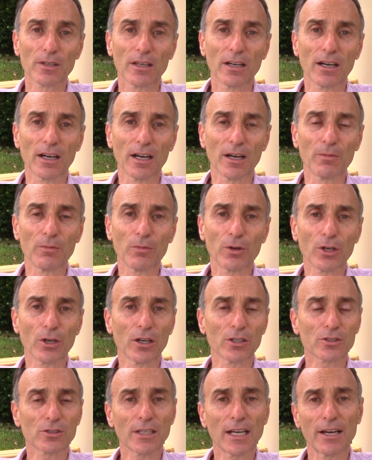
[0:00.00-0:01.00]
Um, we
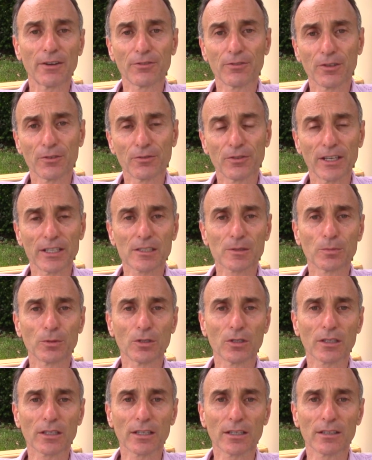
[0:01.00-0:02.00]
also have
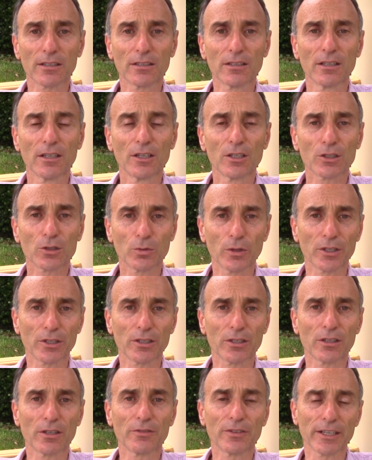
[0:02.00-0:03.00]
Facebook and
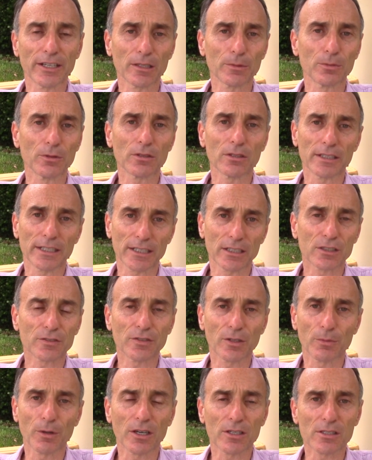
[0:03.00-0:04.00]
Twitter available links
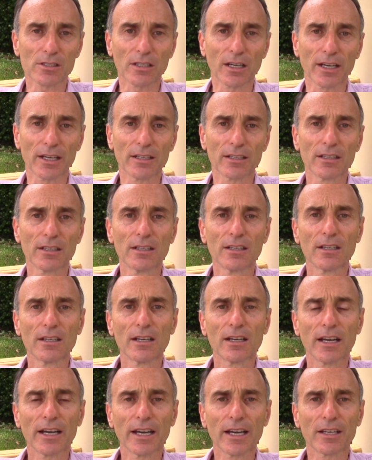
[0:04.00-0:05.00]
from our site.
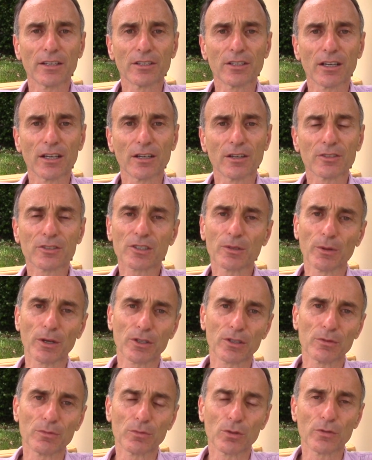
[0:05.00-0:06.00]
And uh, some
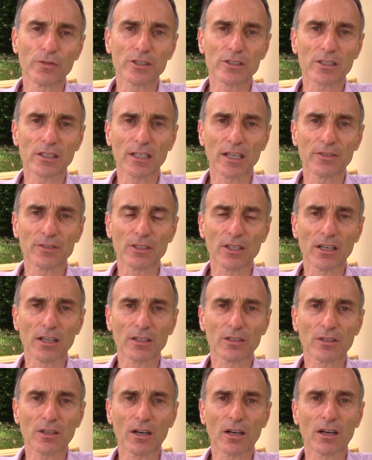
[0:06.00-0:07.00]
other movies that I've
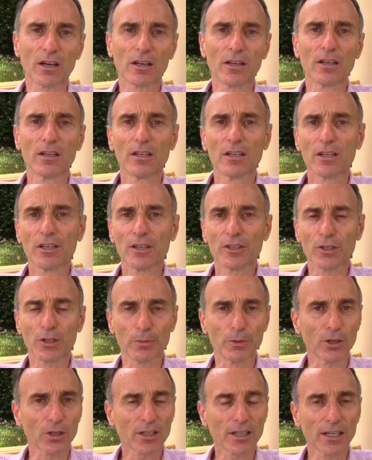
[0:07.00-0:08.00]
done are Your
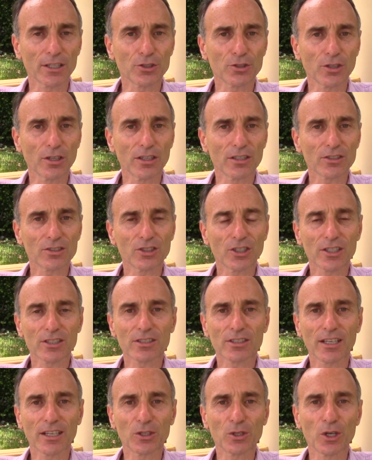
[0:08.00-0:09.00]
Milk on Drugs, Just
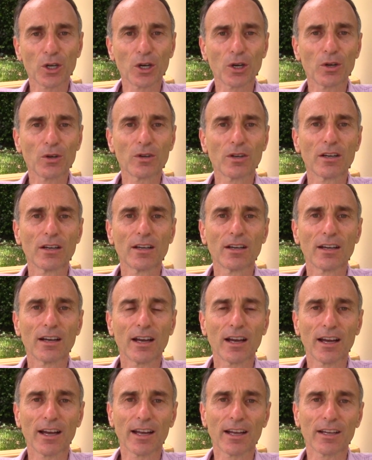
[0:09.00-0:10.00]
Say No,
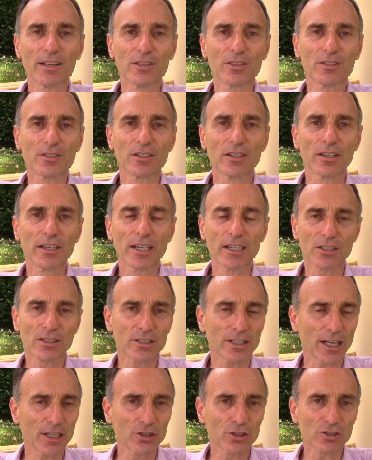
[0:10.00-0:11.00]
and Hidden
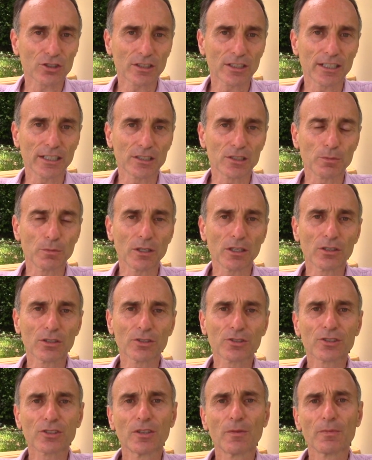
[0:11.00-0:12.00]
Dangers in Kids'
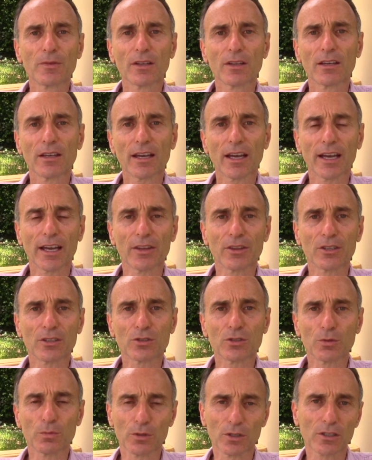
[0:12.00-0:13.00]
Meals. And the
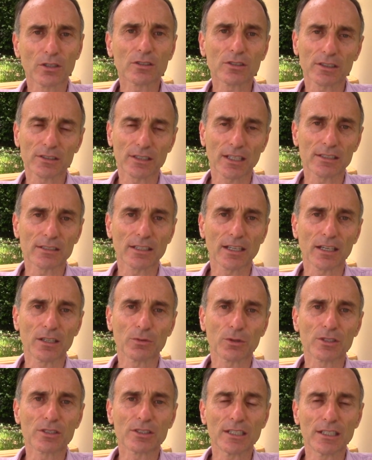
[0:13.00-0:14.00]
two books, as I said,
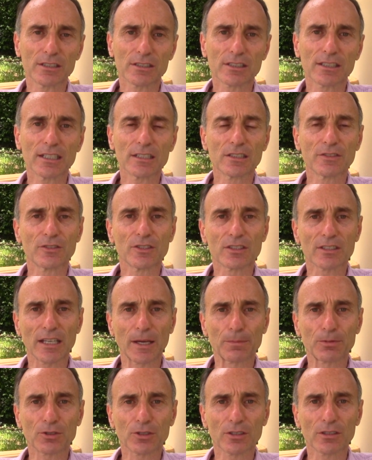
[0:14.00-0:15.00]
were Seeds, Seeds of
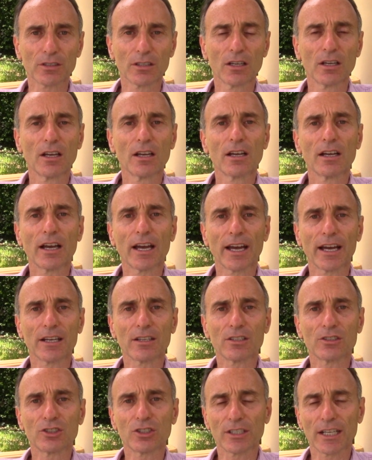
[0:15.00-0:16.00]
Deception and
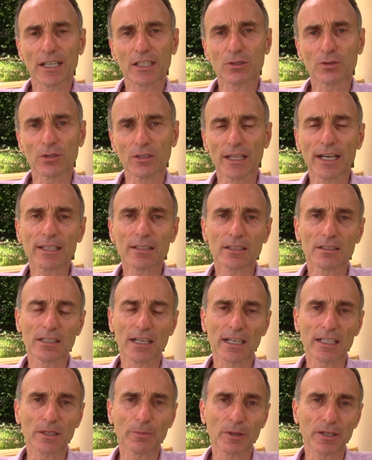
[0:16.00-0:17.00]
Genetic Roulette, the
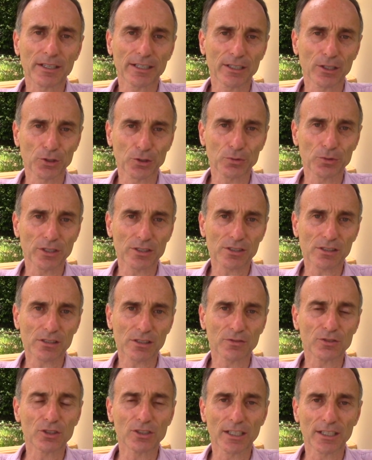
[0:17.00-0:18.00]
documented health risks
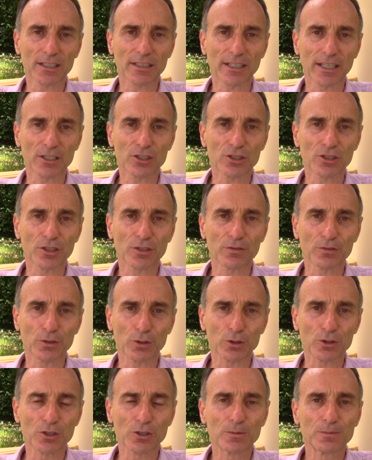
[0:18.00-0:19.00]
of genetically engineered
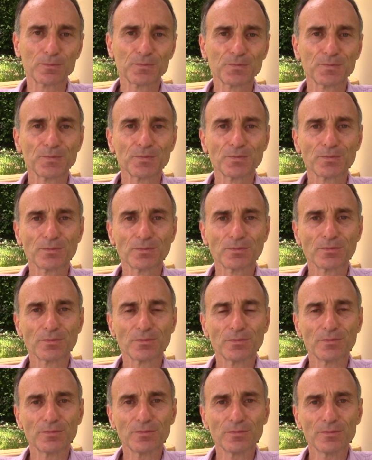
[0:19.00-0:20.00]
foods. And what do
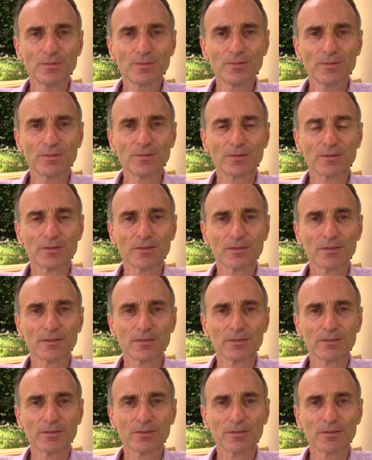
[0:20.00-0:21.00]
you do to
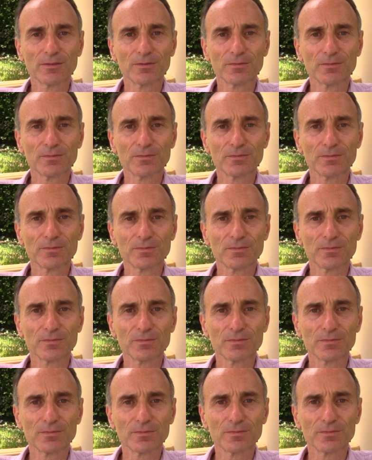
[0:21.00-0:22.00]
avoid
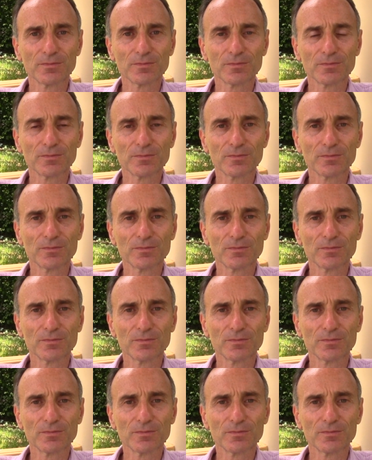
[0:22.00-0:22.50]
GMOs or try to